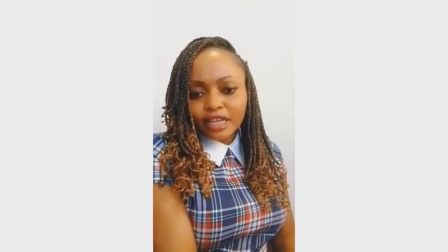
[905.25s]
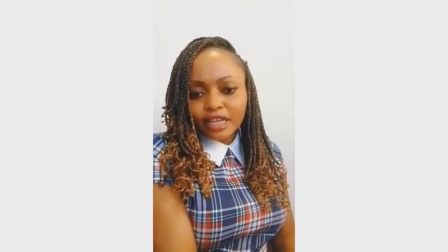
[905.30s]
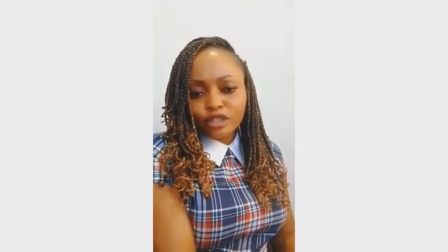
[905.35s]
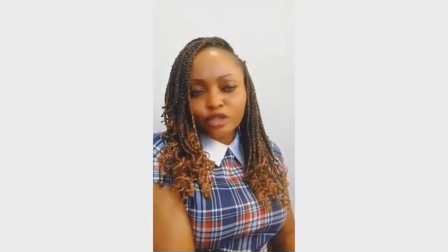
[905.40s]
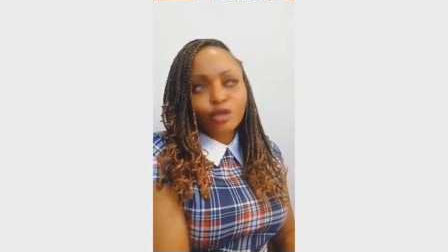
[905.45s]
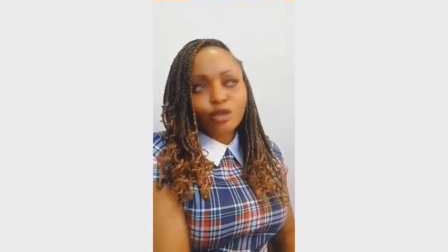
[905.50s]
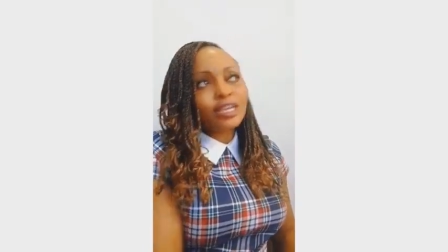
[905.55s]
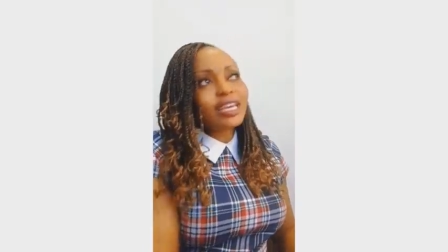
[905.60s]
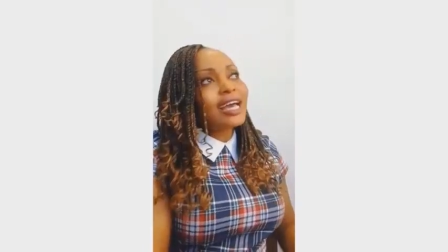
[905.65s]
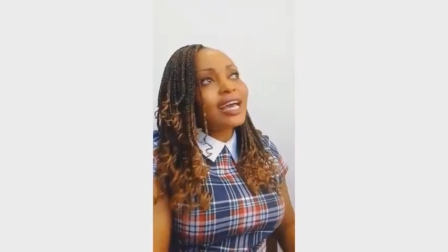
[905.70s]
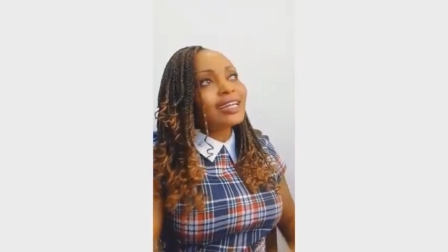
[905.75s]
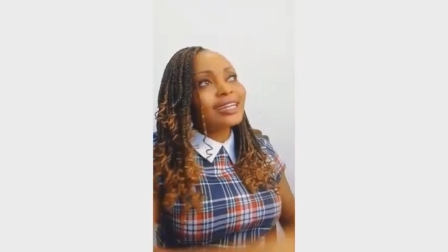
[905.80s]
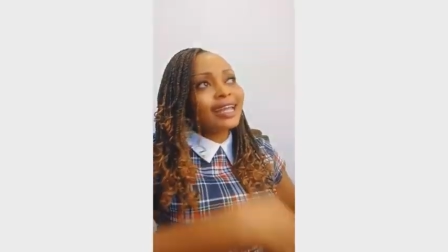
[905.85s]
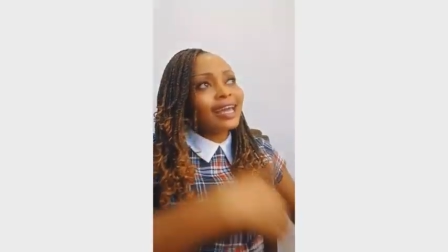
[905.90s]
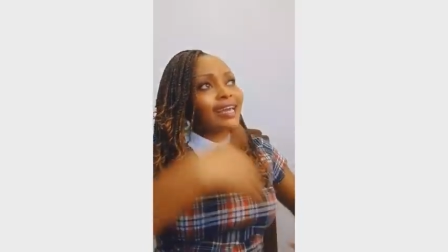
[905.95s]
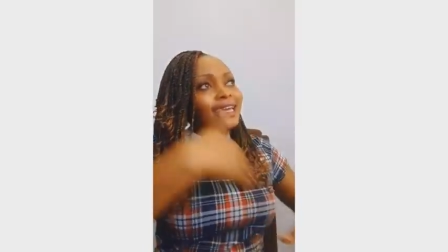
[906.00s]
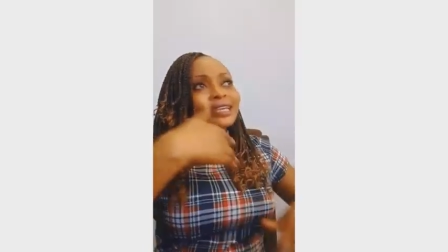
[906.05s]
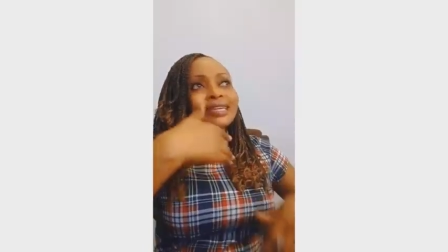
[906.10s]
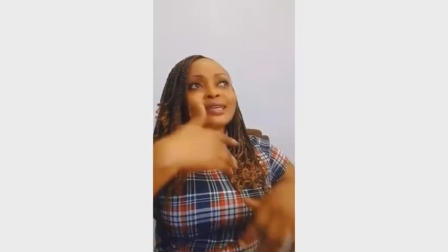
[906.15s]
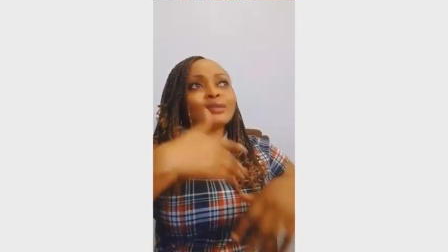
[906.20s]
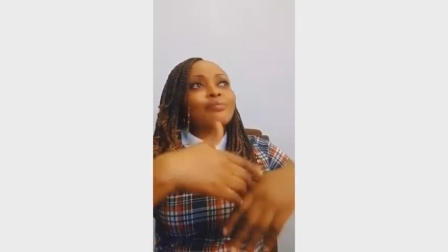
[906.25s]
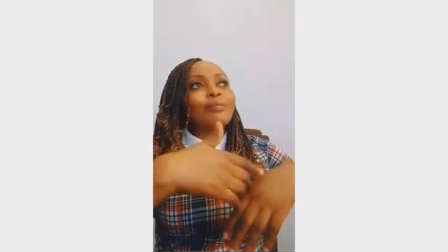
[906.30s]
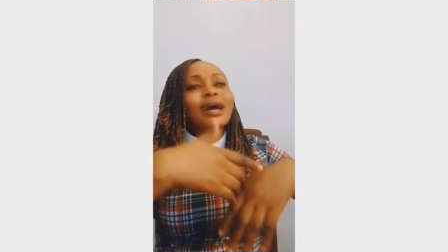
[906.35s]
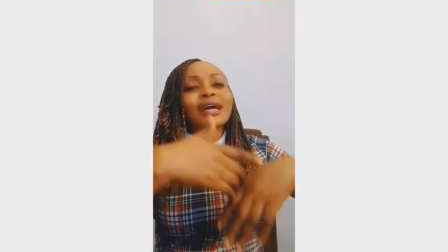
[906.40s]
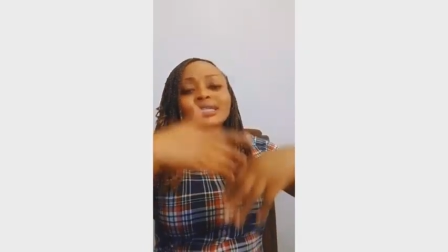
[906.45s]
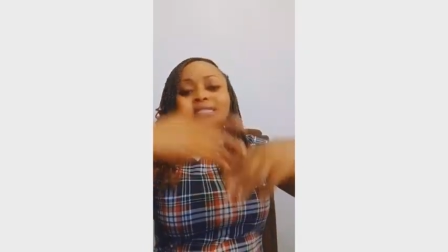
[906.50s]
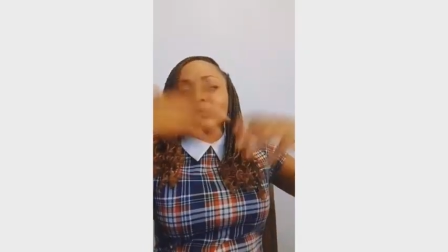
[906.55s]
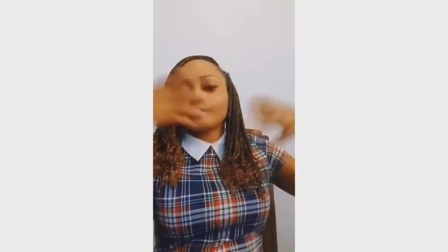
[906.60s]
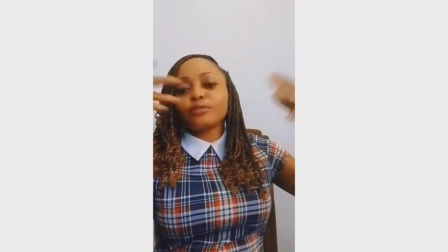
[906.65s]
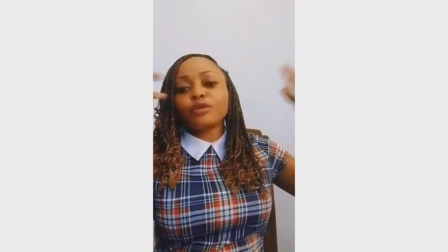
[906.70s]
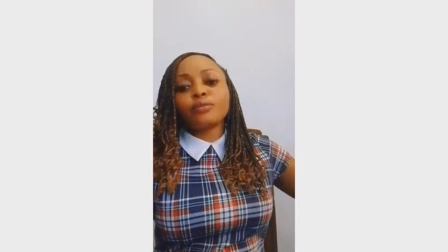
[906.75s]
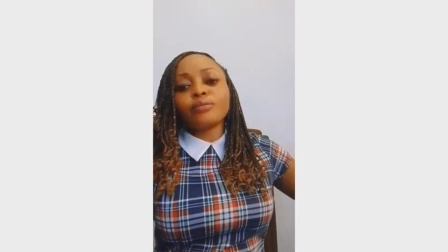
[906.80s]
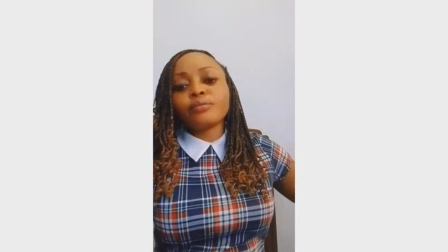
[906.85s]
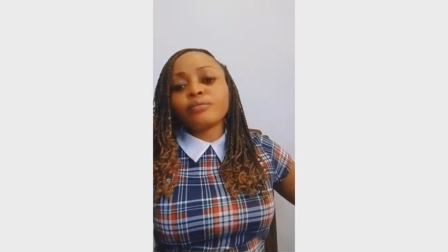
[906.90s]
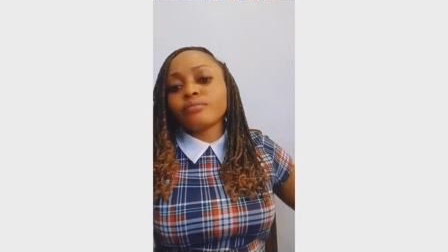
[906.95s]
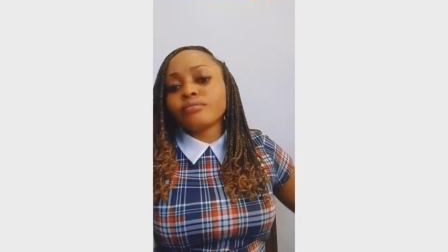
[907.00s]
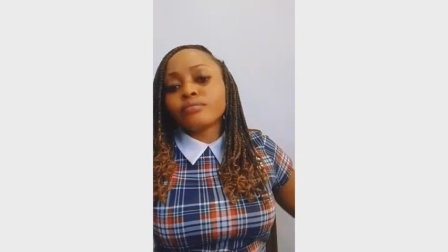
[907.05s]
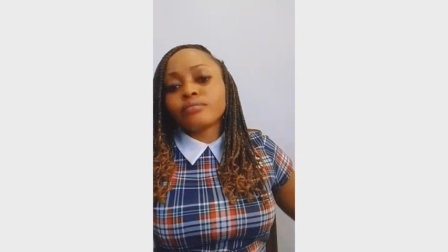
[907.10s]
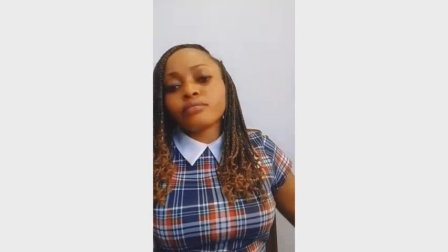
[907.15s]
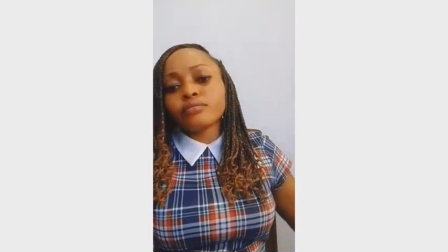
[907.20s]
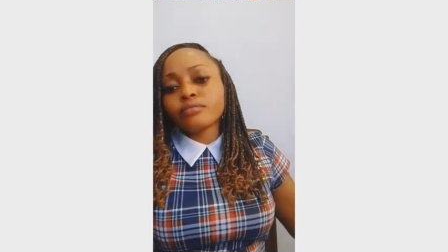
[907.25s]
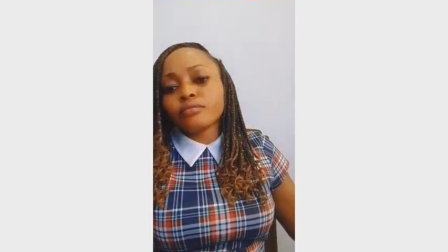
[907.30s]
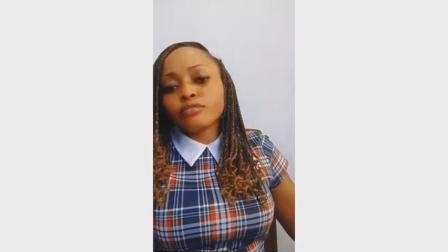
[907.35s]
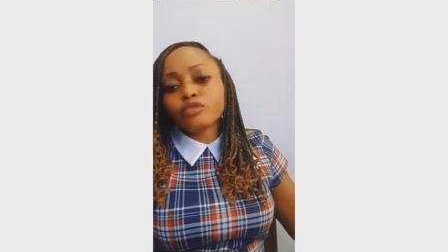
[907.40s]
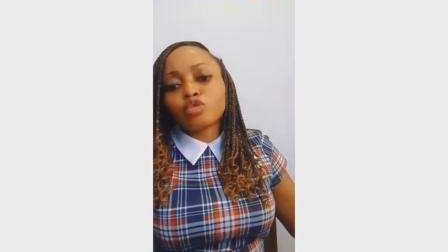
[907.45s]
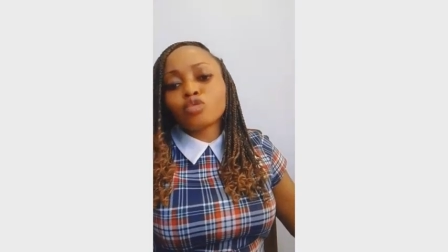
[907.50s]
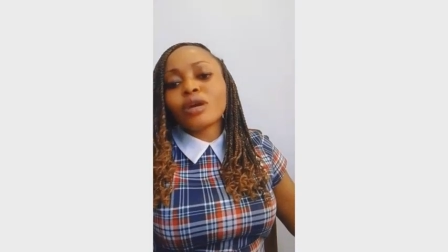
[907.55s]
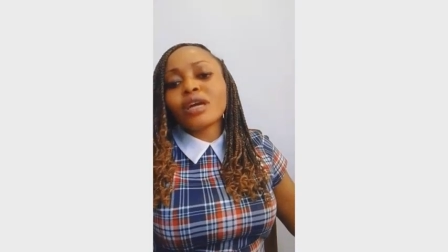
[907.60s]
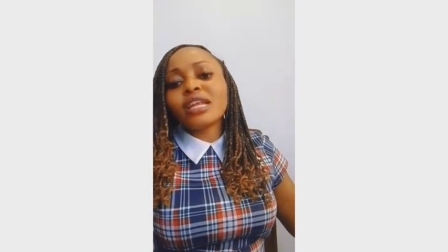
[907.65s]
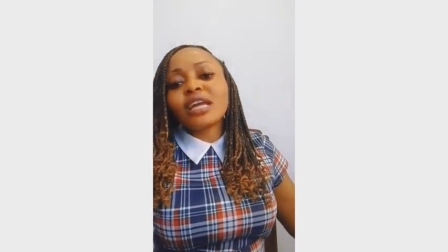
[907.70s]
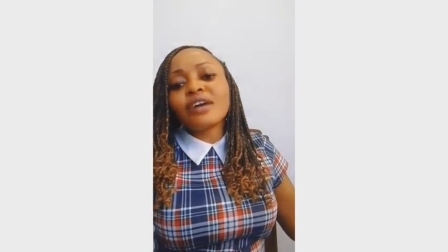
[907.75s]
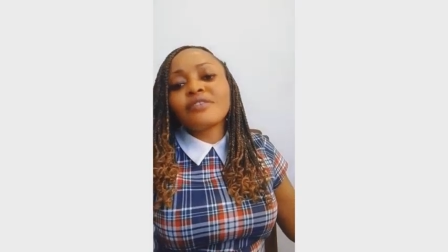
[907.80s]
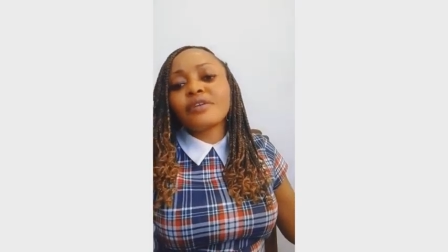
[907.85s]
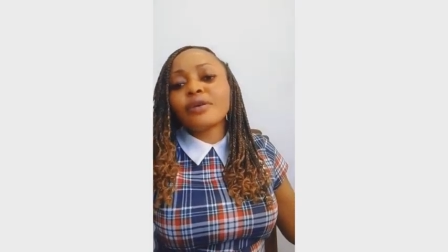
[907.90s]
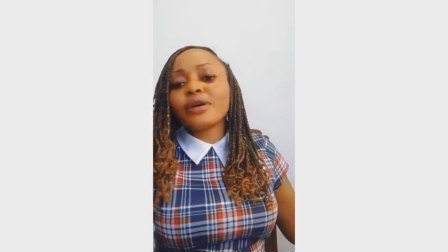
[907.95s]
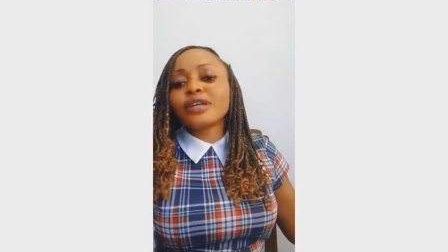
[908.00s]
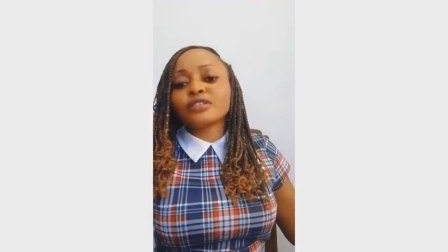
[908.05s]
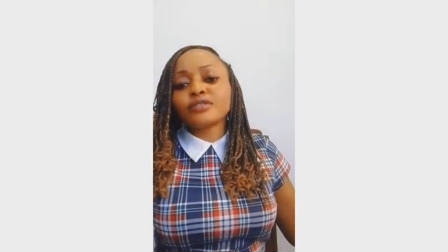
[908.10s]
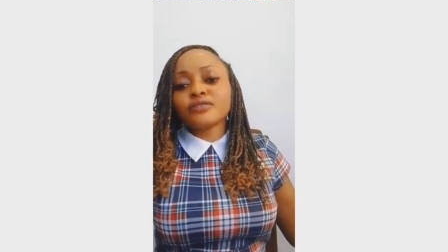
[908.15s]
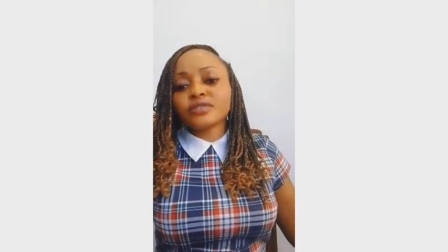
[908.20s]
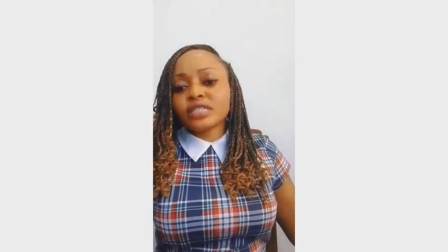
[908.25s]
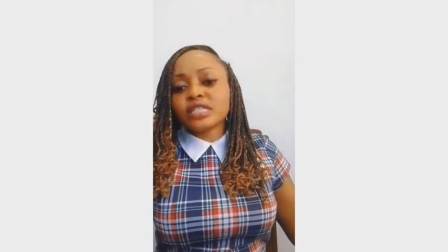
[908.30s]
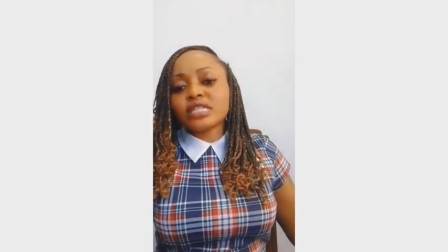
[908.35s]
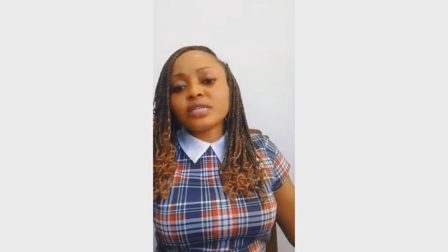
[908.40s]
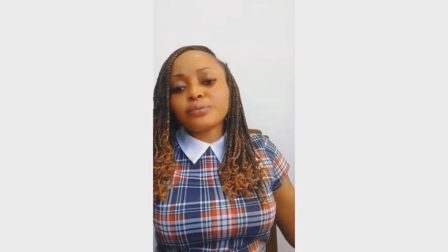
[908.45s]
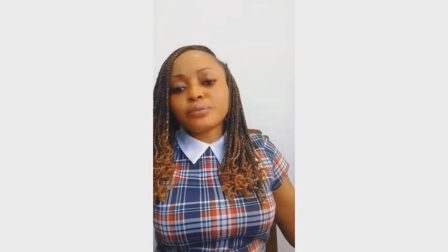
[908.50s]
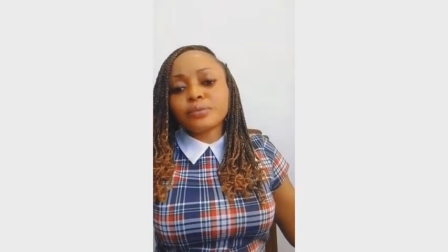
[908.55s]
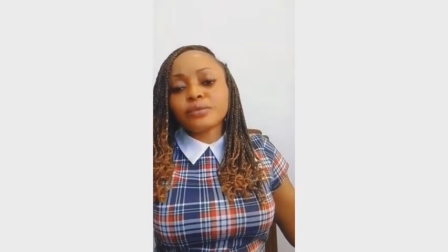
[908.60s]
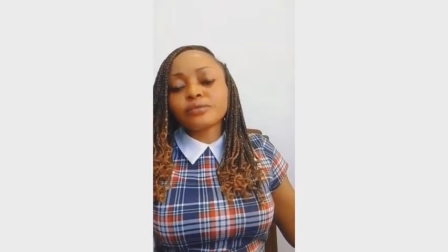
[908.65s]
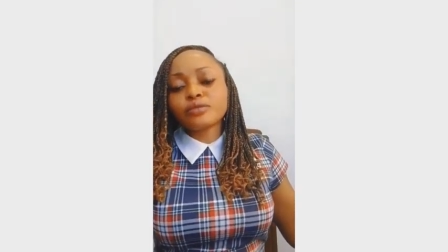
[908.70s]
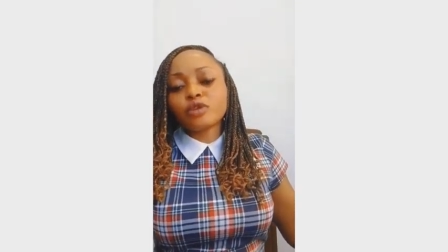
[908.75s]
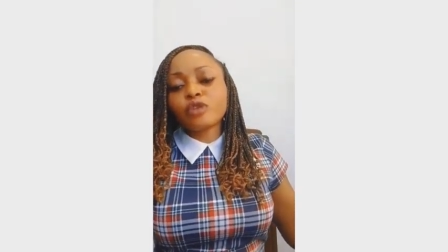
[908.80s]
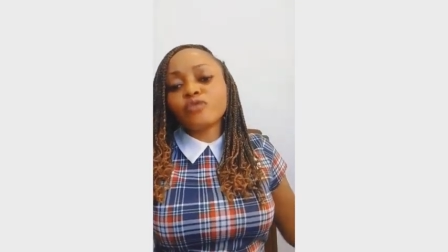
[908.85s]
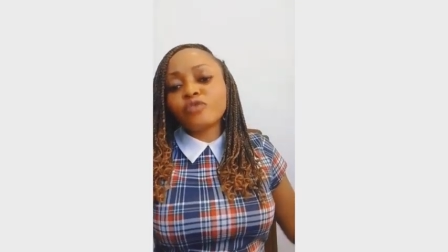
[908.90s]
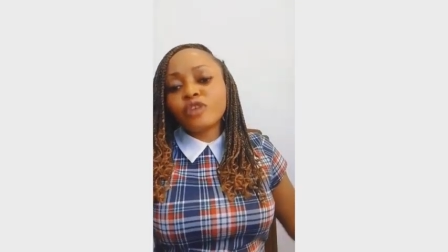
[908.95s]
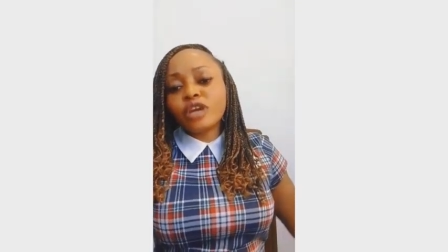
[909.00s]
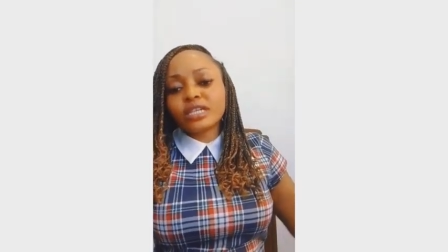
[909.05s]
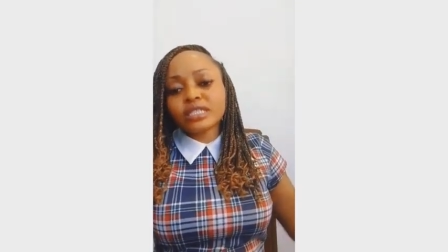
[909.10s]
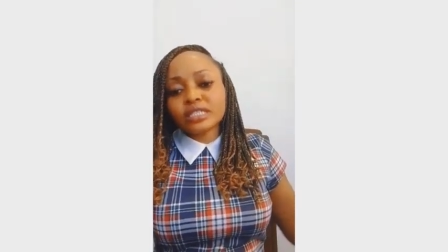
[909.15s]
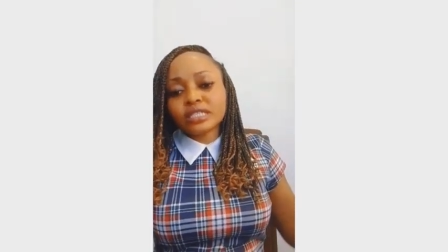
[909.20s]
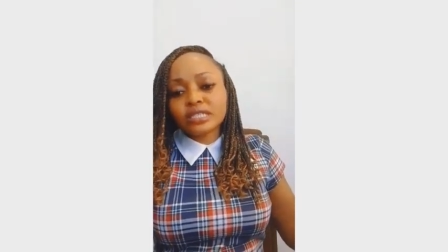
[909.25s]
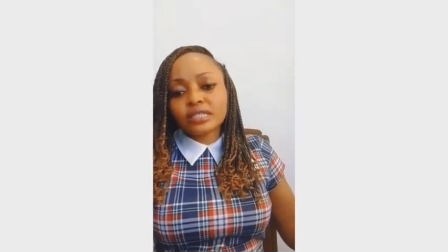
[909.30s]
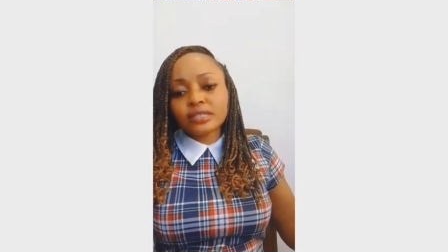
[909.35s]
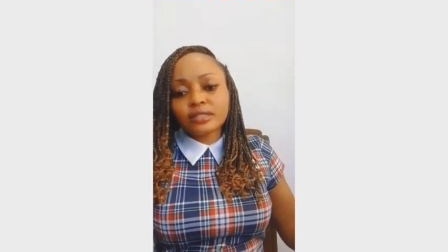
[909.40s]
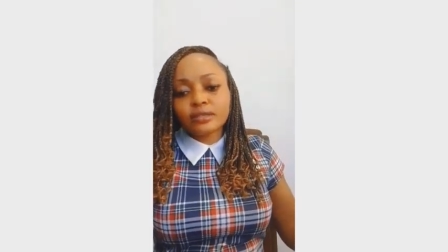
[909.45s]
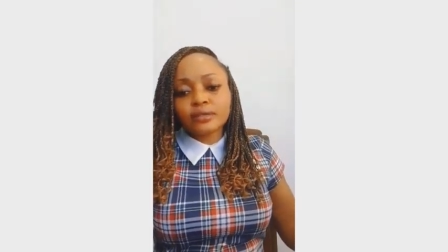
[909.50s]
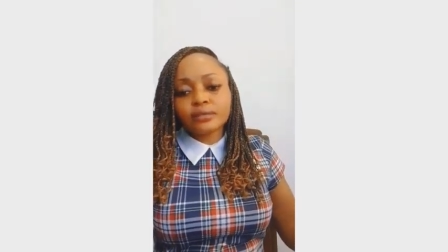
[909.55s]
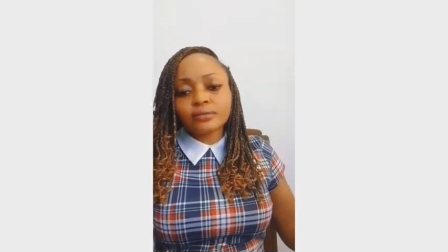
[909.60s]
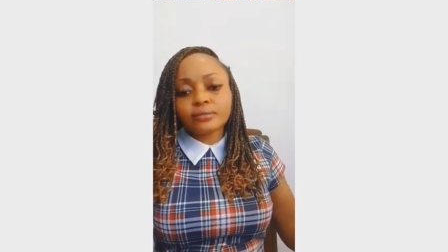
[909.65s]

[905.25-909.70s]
So he had like maximum 2.5 hours of sleep, of rest.